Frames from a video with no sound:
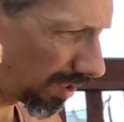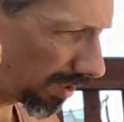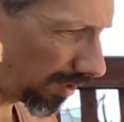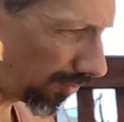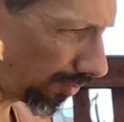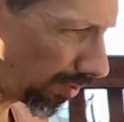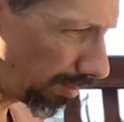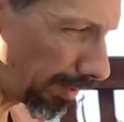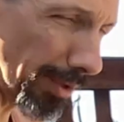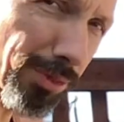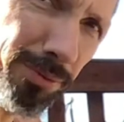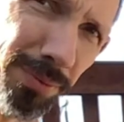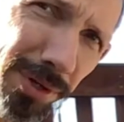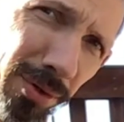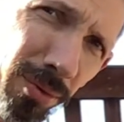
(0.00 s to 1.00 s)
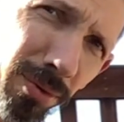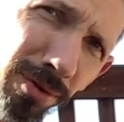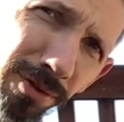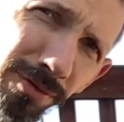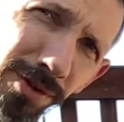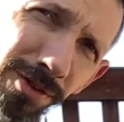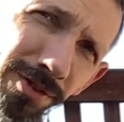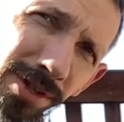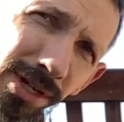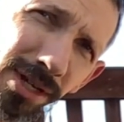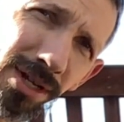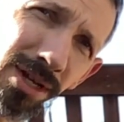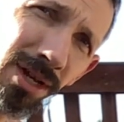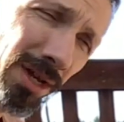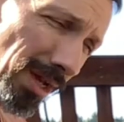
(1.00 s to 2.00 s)
is only about three quarters of an inch
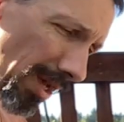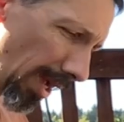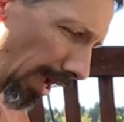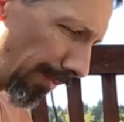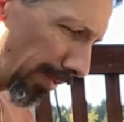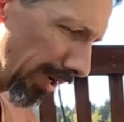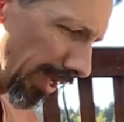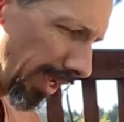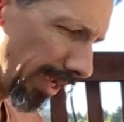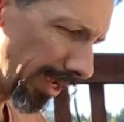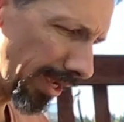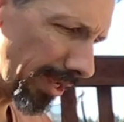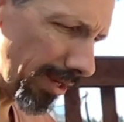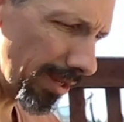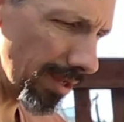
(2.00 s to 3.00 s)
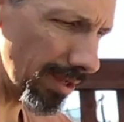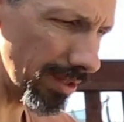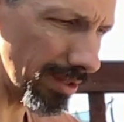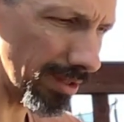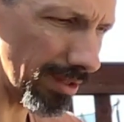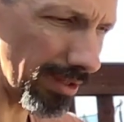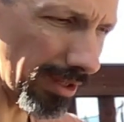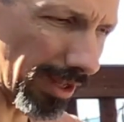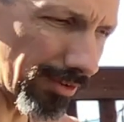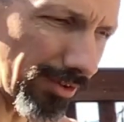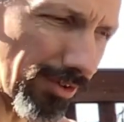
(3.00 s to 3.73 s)
thick, I went ahead, it has